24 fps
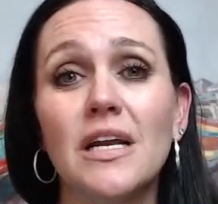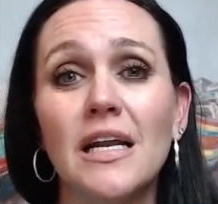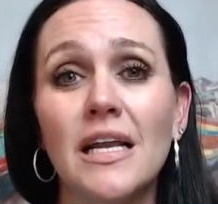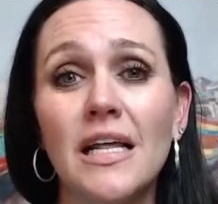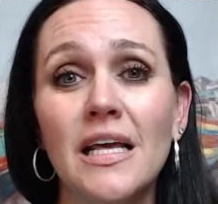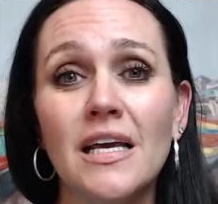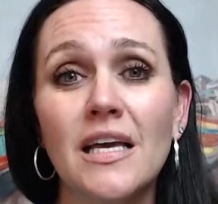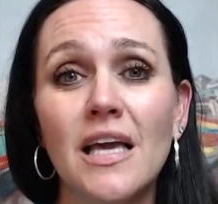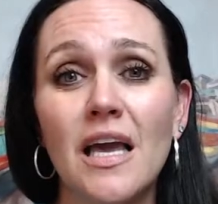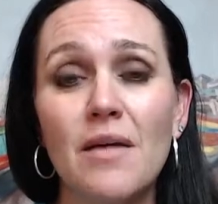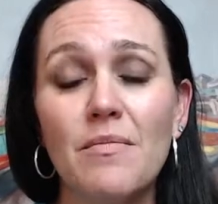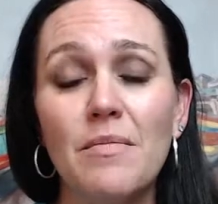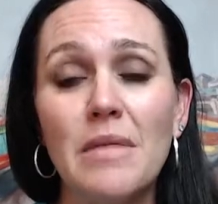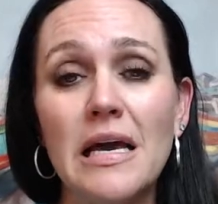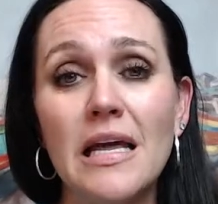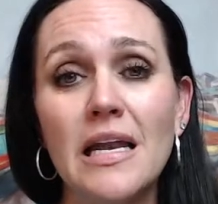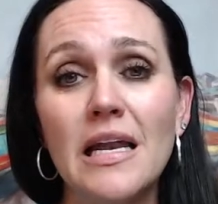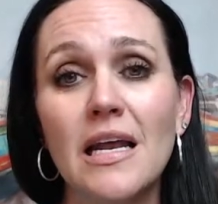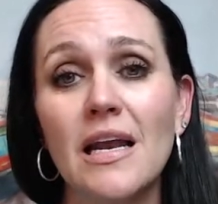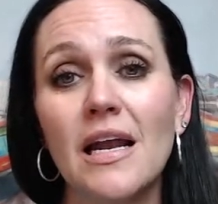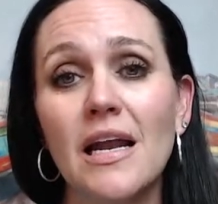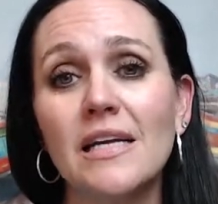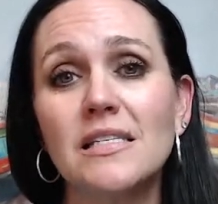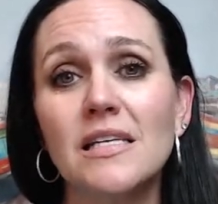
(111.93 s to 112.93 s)
and he came
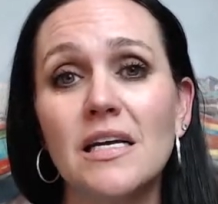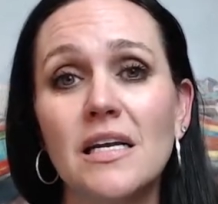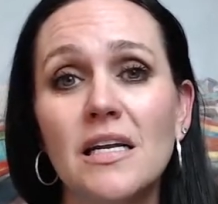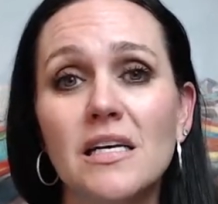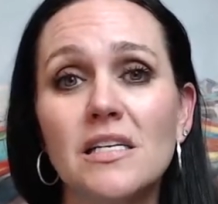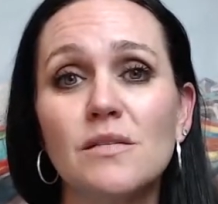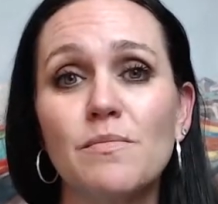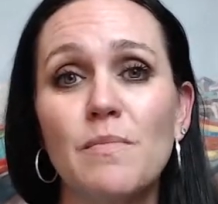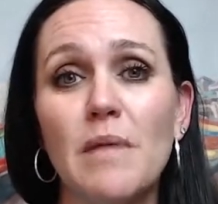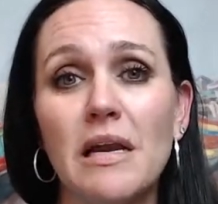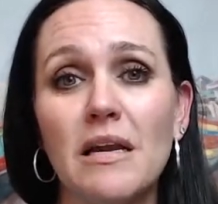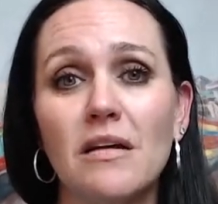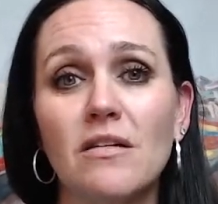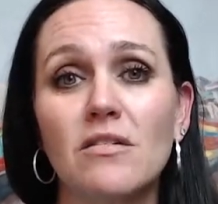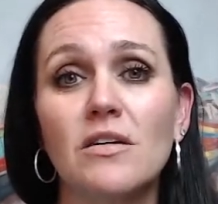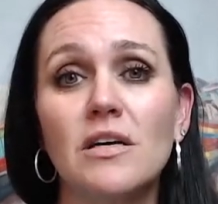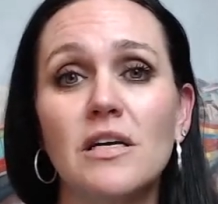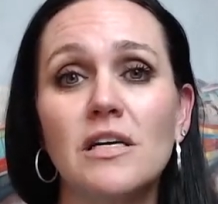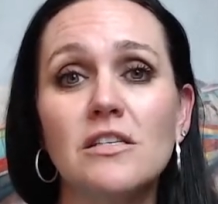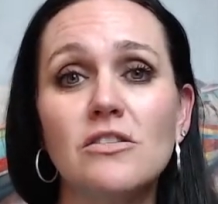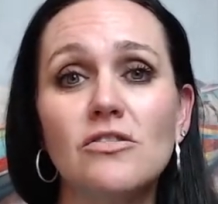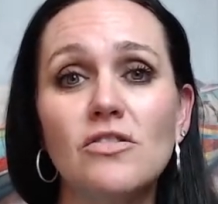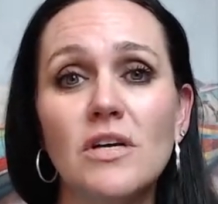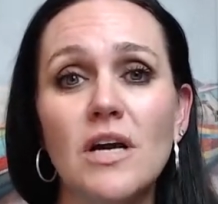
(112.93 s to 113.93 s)
in and I did his medical
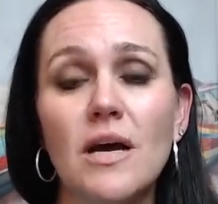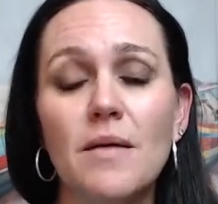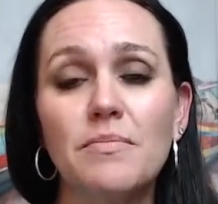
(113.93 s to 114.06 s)
history